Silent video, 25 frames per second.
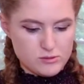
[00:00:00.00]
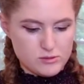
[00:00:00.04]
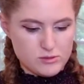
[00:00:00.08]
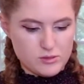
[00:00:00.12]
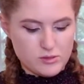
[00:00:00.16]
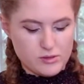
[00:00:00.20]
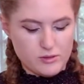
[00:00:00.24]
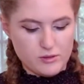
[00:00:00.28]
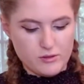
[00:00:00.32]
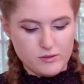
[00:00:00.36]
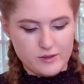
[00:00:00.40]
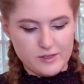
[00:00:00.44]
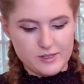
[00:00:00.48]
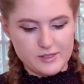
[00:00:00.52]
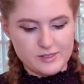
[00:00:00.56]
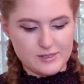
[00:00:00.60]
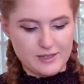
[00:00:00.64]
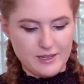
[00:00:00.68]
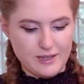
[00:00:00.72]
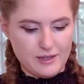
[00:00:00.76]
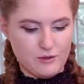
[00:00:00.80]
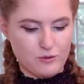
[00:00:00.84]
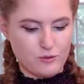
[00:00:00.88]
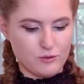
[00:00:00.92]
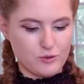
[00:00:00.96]
So if I
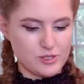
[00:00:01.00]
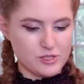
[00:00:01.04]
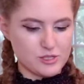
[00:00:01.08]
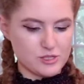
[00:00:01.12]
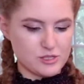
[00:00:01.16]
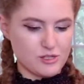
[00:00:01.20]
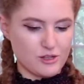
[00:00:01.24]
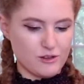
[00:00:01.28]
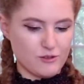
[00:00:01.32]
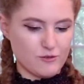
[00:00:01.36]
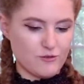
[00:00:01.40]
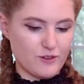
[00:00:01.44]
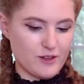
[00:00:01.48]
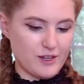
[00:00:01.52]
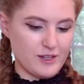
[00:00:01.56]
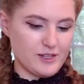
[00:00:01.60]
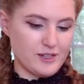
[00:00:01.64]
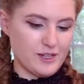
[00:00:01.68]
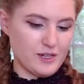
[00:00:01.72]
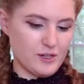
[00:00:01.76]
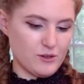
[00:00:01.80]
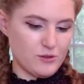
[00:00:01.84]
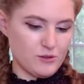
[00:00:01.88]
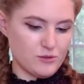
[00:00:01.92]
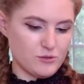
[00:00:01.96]
say, we shall find
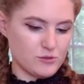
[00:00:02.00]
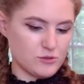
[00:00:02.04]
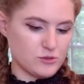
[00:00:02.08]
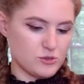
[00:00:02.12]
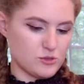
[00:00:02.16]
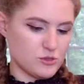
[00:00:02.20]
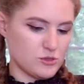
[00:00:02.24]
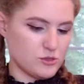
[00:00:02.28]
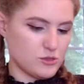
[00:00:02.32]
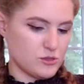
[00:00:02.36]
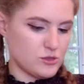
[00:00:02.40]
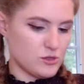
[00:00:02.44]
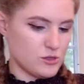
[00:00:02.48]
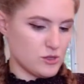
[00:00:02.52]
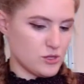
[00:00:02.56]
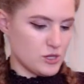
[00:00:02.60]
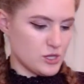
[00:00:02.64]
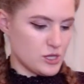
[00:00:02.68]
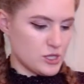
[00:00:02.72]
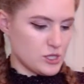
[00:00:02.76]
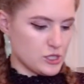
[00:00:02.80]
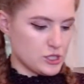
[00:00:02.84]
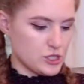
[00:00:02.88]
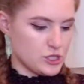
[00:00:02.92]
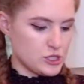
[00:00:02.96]
out,
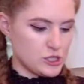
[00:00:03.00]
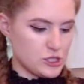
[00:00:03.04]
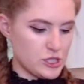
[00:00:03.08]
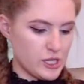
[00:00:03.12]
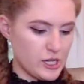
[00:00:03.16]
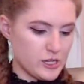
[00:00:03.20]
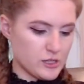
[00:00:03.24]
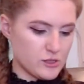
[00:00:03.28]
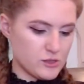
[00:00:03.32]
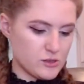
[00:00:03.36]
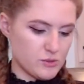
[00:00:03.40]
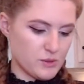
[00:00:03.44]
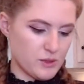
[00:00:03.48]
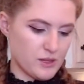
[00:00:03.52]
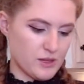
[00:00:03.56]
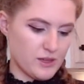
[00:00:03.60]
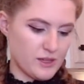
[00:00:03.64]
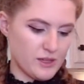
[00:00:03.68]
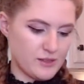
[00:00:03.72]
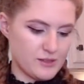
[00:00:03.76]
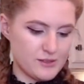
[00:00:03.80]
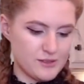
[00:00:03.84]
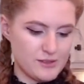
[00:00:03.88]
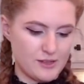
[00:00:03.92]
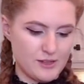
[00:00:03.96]
shan't we,
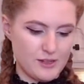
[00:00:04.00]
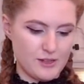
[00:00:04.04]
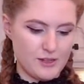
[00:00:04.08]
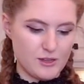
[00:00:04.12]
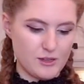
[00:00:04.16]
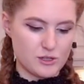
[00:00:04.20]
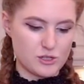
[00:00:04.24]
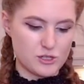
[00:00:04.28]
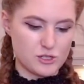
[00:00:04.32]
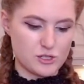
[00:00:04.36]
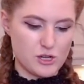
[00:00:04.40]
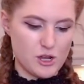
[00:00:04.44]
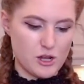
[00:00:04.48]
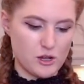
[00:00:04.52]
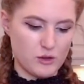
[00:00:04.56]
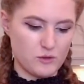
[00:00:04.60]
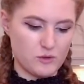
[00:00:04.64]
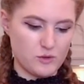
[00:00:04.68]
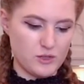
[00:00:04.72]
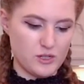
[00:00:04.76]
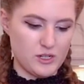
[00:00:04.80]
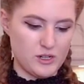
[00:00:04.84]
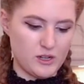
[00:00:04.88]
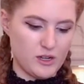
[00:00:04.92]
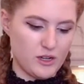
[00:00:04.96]
that's saying, shall
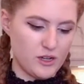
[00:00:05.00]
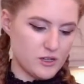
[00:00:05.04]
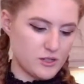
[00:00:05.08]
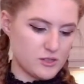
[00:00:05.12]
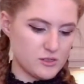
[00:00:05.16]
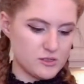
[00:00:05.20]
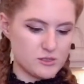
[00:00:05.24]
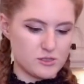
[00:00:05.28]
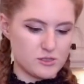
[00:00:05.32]
we not?